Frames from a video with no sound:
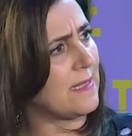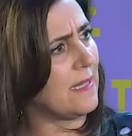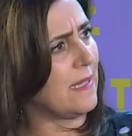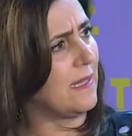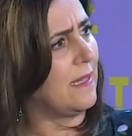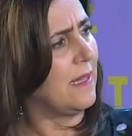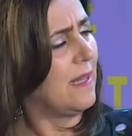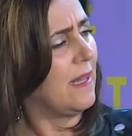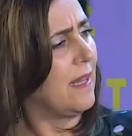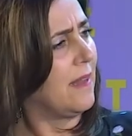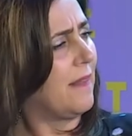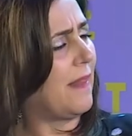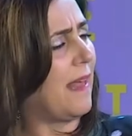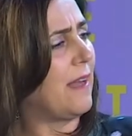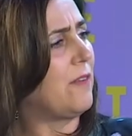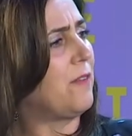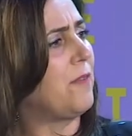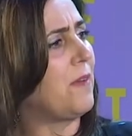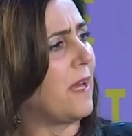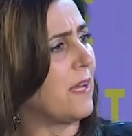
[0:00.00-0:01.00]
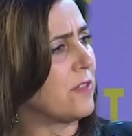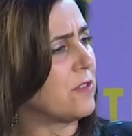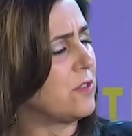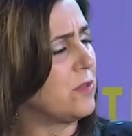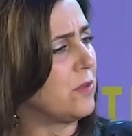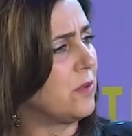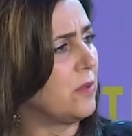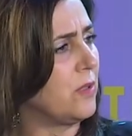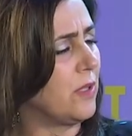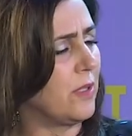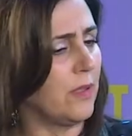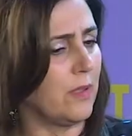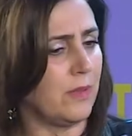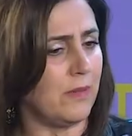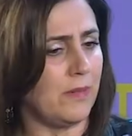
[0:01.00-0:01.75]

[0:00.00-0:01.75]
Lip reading: and that affects your,